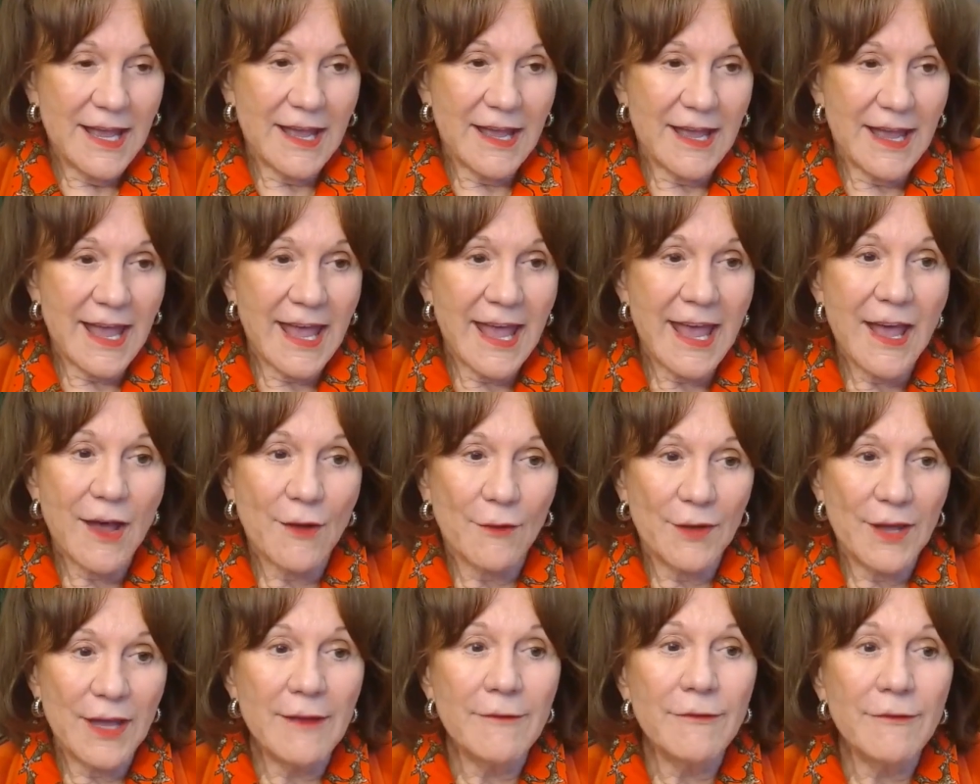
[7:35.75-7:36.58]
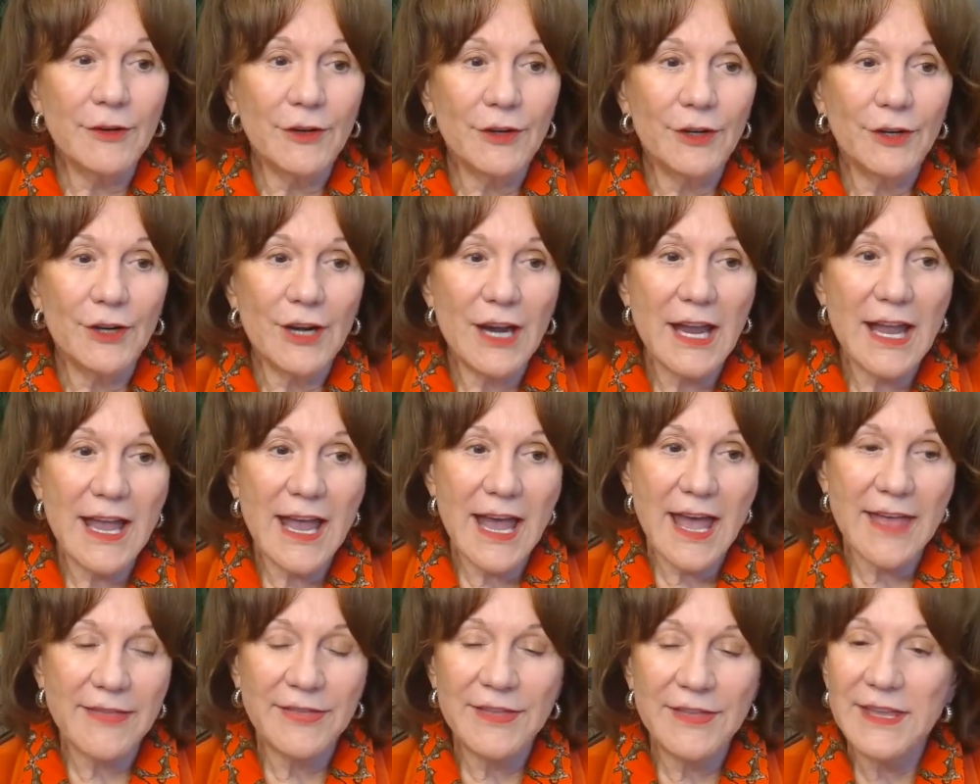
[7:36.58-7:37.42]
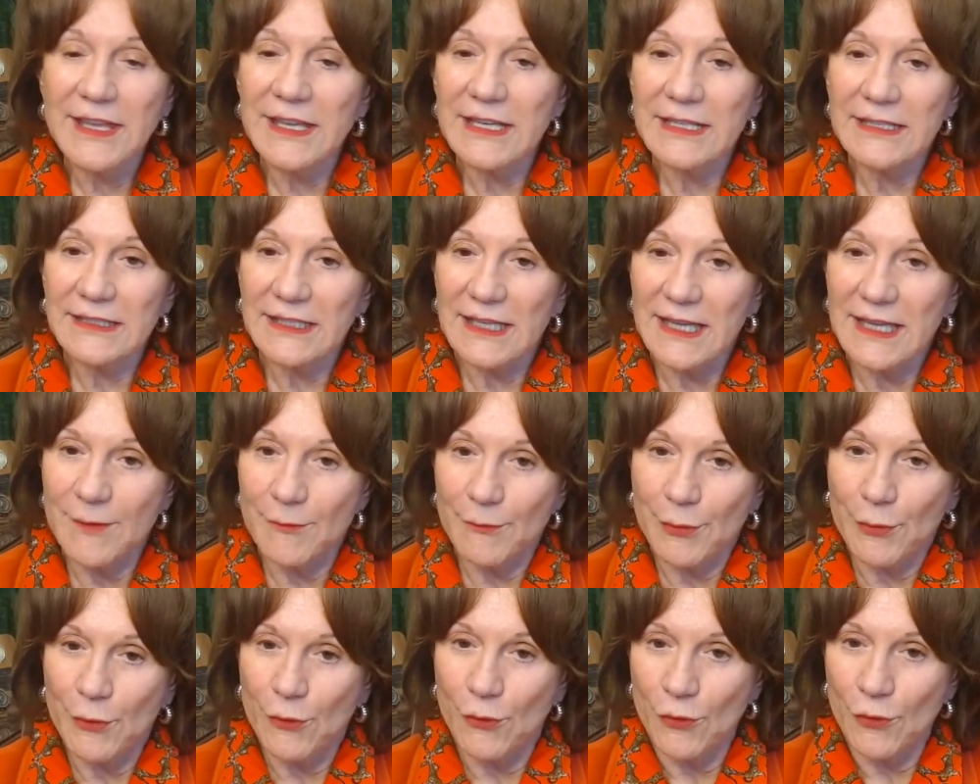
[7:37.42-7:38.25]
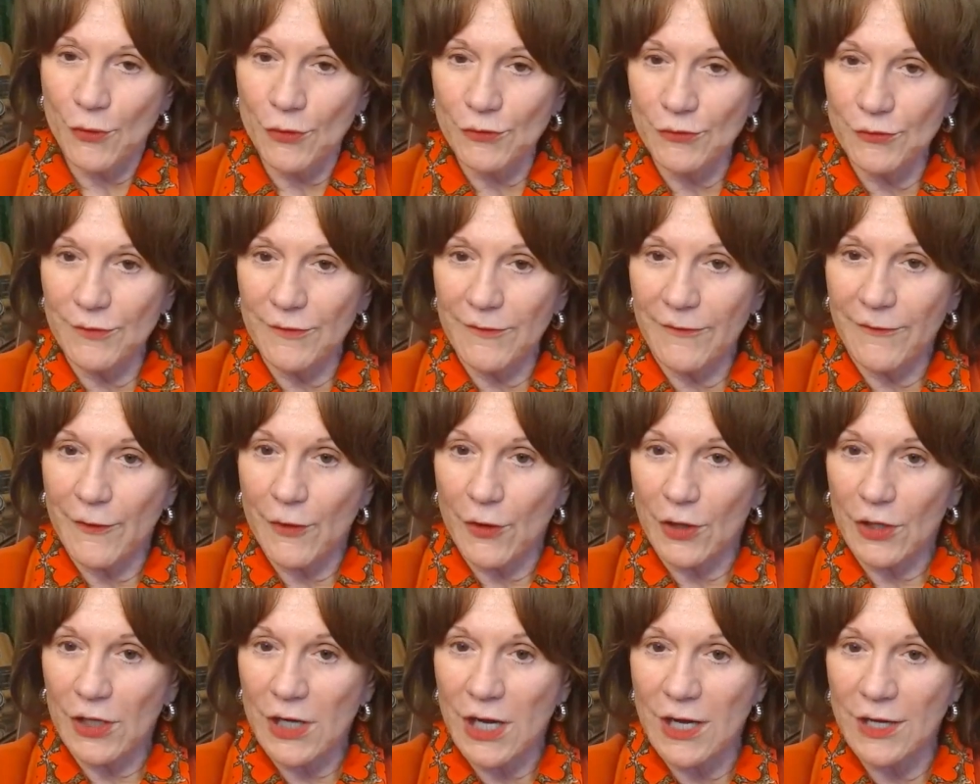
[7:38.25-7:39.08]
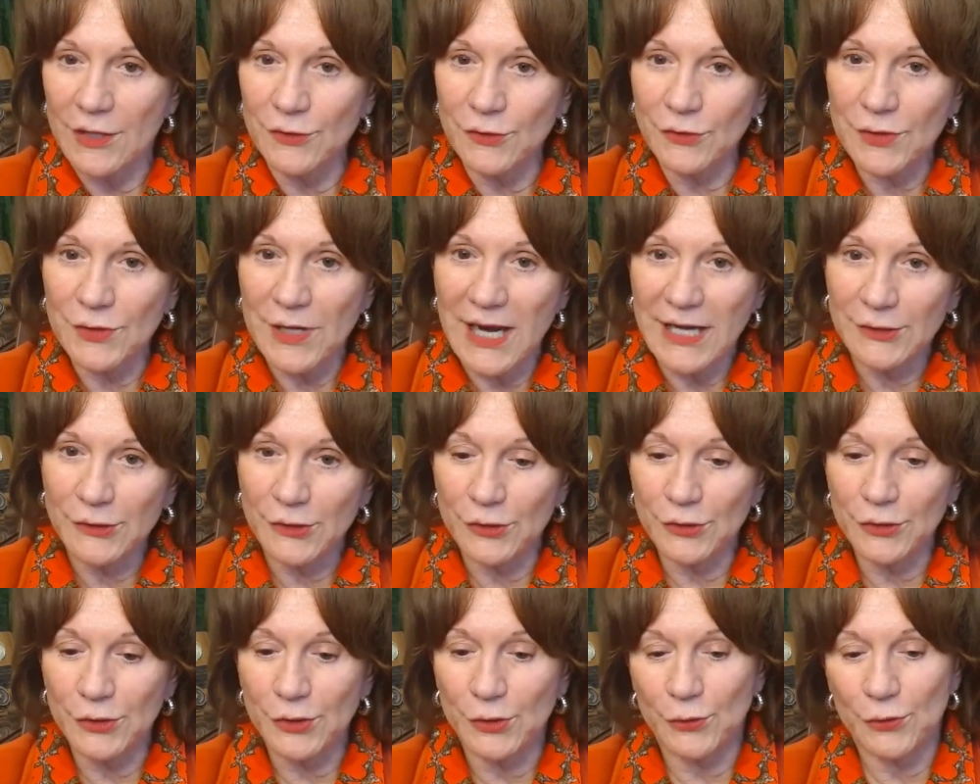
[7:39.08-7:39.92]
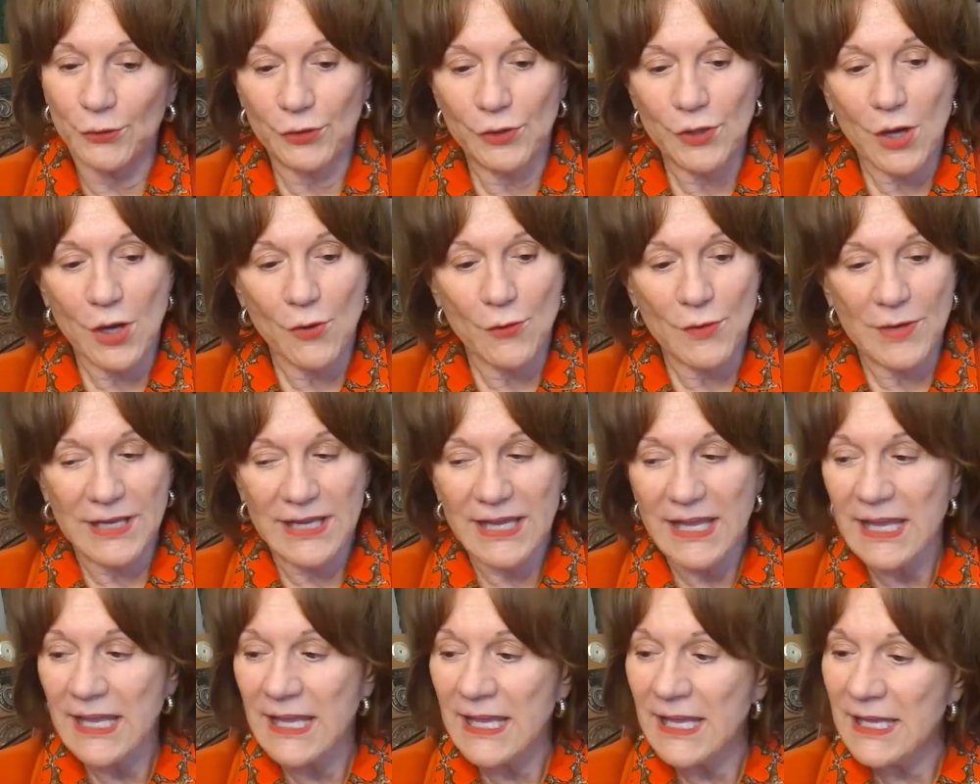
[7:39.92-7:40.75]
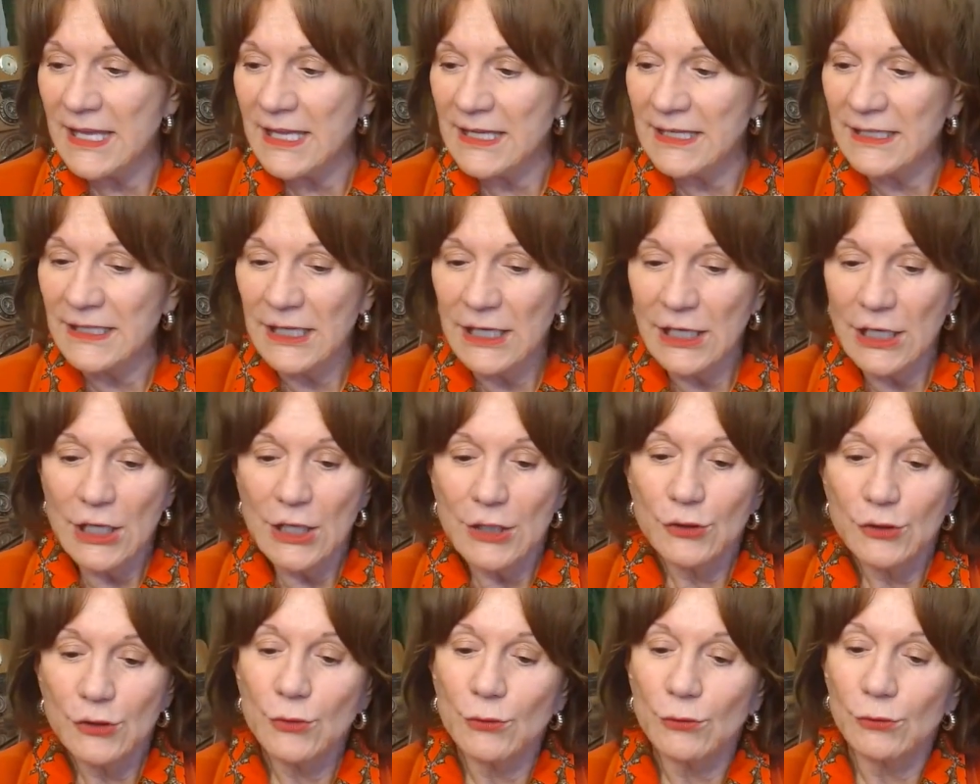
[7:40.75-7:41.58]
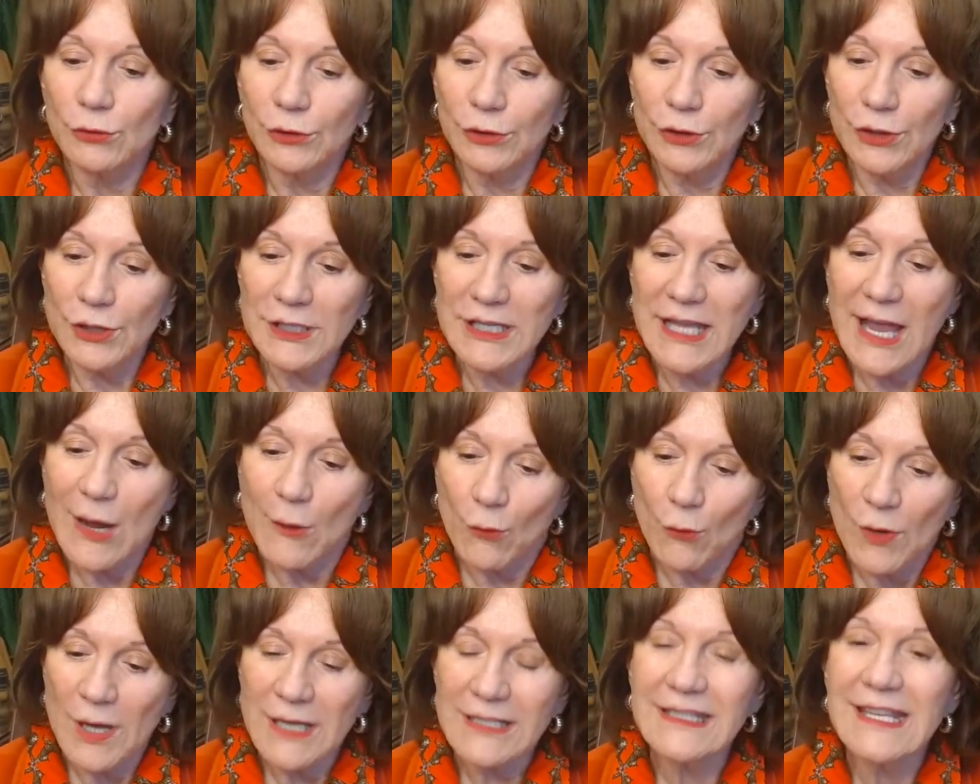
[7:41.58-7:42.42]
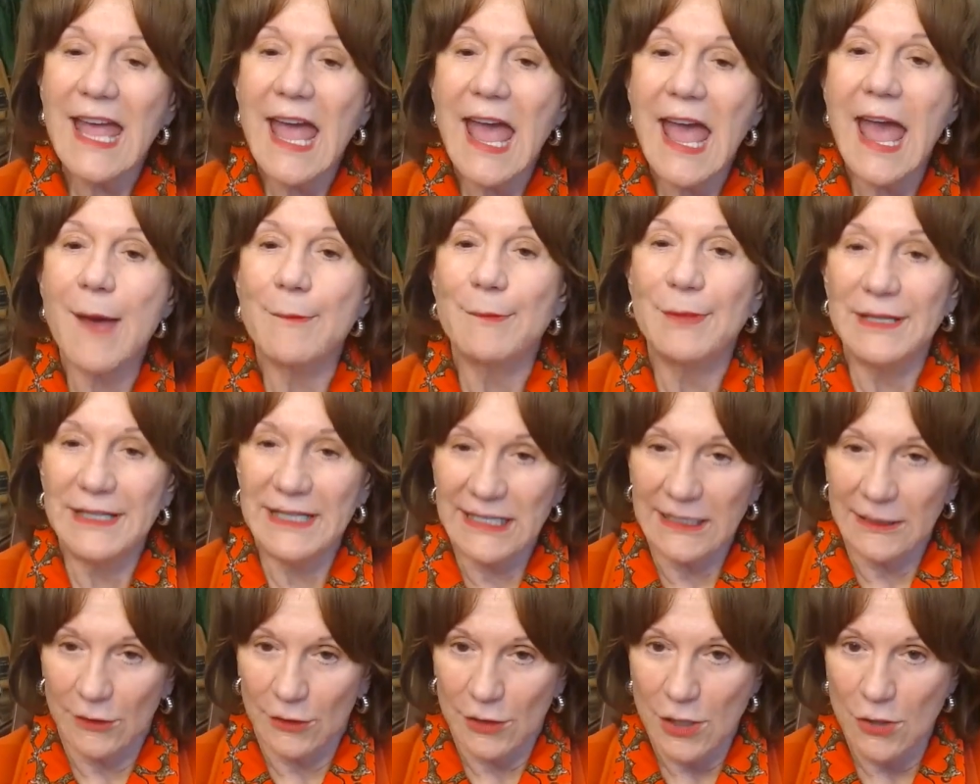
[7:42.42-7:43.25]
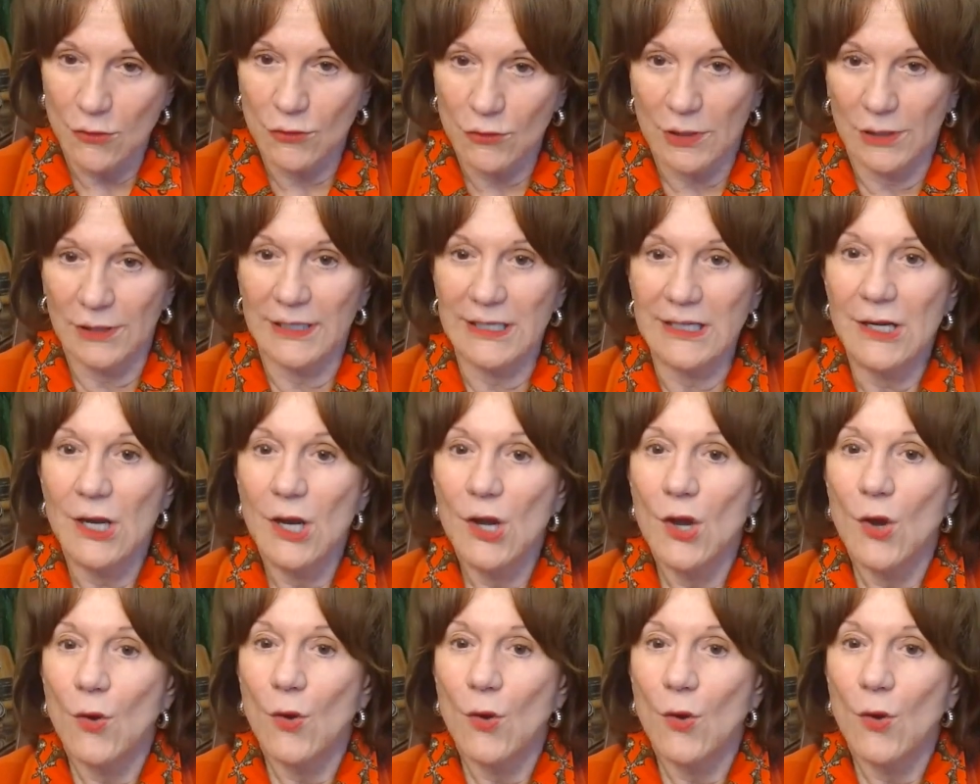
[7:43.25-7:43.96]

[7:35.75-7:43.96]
However, I think it's important for contractors who are going in to look at what's happening locally.